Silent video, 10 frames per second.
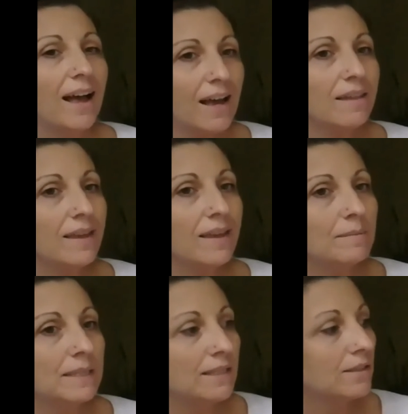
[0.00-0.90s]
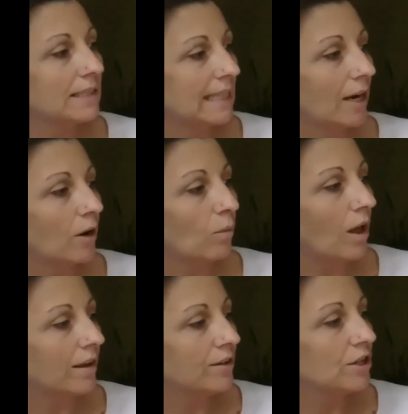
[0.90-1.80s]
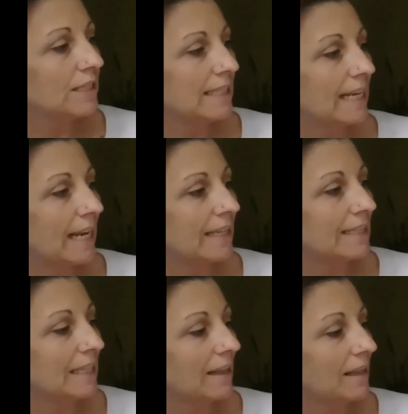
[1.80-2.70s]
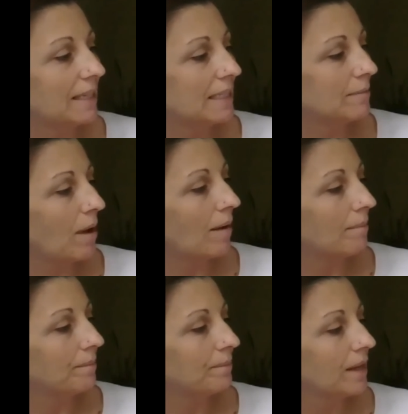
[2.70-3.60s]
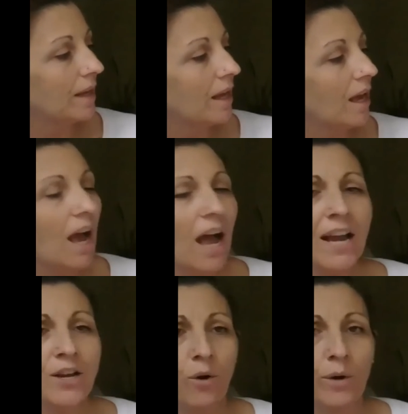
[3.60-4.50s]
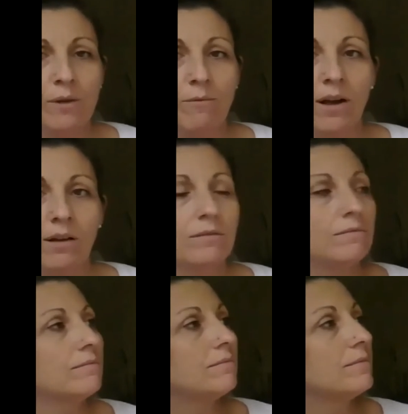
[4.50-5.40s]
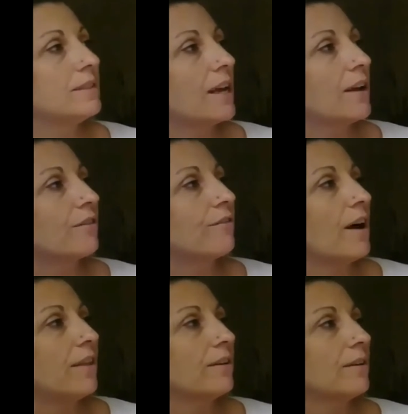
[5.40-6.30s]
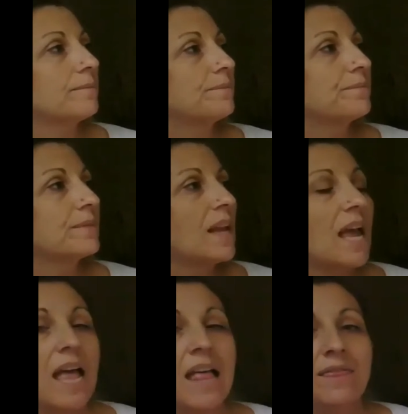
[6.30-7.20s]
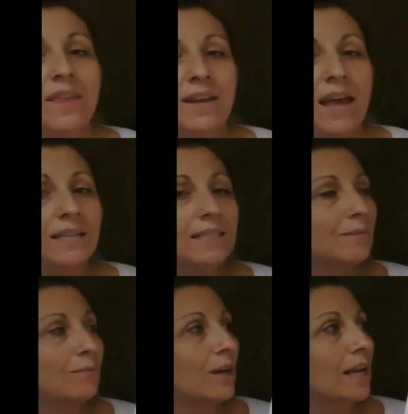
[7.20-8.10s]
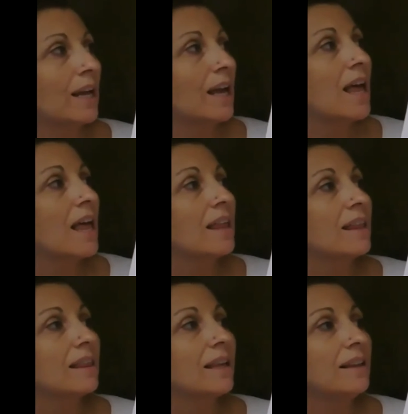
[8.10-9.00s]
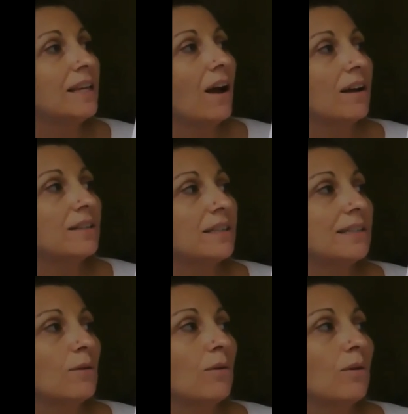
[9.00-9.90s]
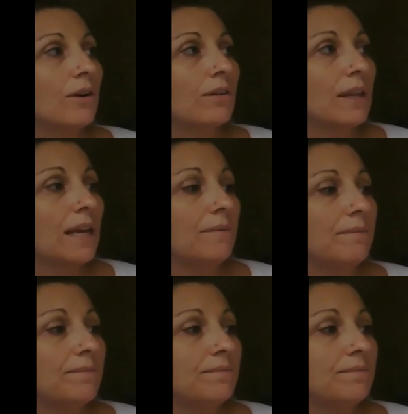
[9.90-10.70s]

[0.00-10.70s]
"I think Mr. Slinger will understand," said Lily's mom. "I know he will," said her father. The next morning, Lily got to school early.